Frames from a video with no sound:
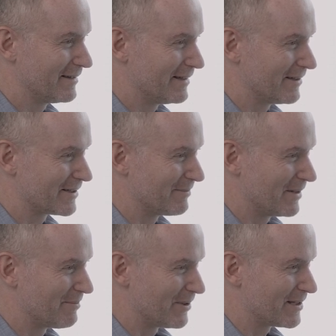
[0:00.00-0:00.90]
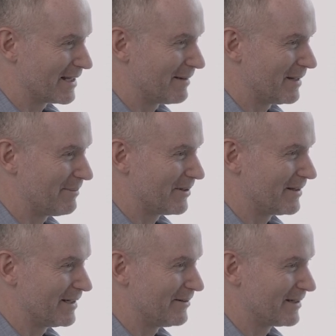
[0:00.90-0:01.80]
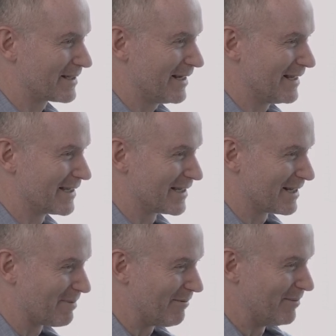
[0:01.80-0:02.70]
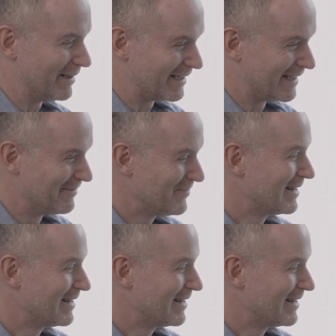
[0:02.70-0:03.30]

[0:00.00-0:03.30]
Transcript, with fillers: there's some numbers in that paper that you could say, this is the probability.